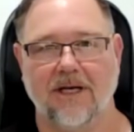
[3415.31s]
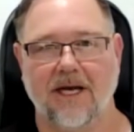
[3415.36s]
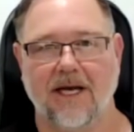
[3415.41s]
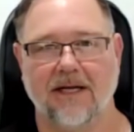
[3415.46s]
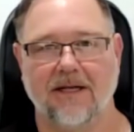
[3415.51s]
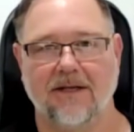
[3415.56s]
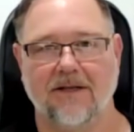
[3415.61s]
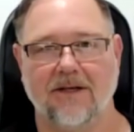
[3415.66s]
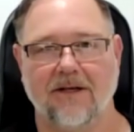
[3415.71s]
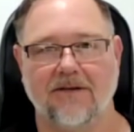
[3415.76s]

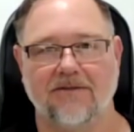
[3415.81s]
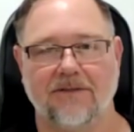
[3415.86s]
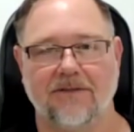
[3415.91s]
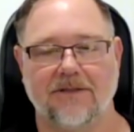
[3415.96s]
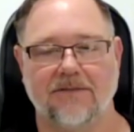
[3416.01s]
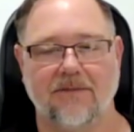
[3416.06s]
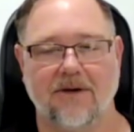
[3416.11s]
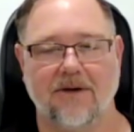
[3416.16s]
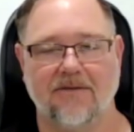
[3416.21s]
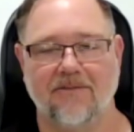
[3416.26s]
And
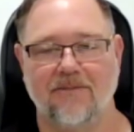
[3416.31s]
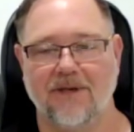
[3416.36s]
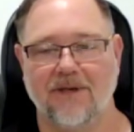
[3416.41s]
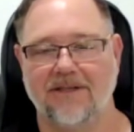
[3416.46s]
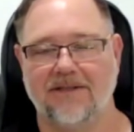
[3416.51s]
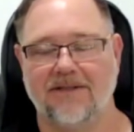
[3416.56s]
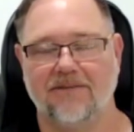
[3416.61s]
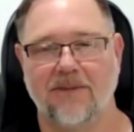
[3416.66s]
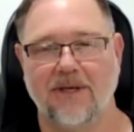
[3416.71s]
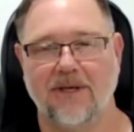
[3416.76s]
I've
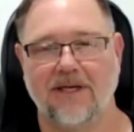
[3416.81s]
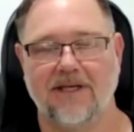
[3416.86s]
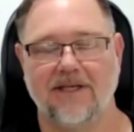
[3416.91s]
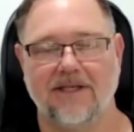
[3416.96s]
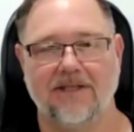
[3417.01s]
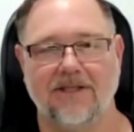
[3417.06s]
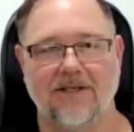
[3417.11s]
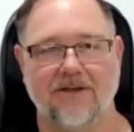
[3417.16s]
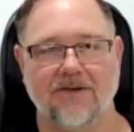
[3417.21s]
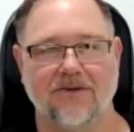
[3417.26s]
been speaking
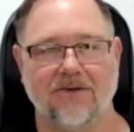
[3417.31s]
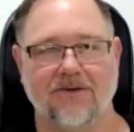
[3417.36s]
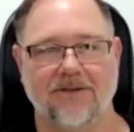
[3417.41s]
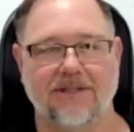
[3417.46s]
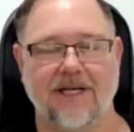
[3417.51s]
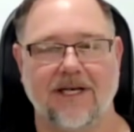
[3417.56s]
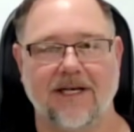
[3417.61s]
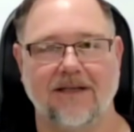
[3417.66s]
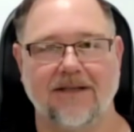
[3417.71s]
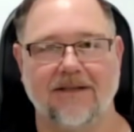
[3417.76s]
to your
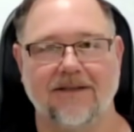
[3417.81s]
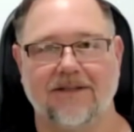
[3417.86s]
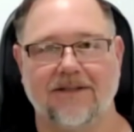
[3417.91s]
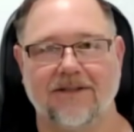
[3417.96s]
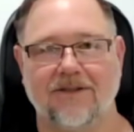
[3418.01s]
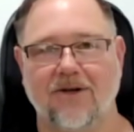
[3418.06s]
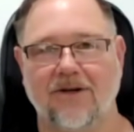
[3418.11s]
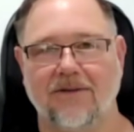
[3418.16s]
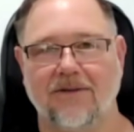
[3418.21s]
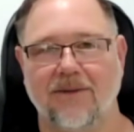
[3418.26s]
son,
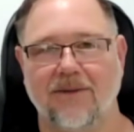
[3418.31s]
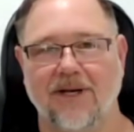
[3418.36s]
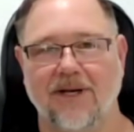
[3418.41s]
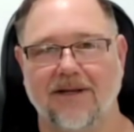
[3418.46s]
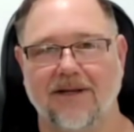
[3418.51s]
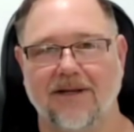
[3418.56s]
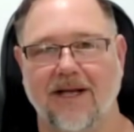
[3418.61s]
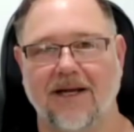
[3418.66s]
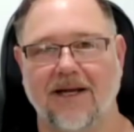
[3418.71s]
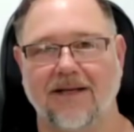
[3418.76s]
Scott,
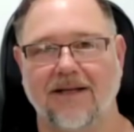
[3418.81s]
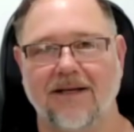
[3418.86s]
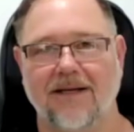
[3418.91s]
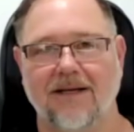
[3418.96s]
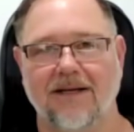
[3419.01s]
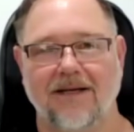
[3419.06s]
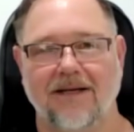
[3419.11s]
about that.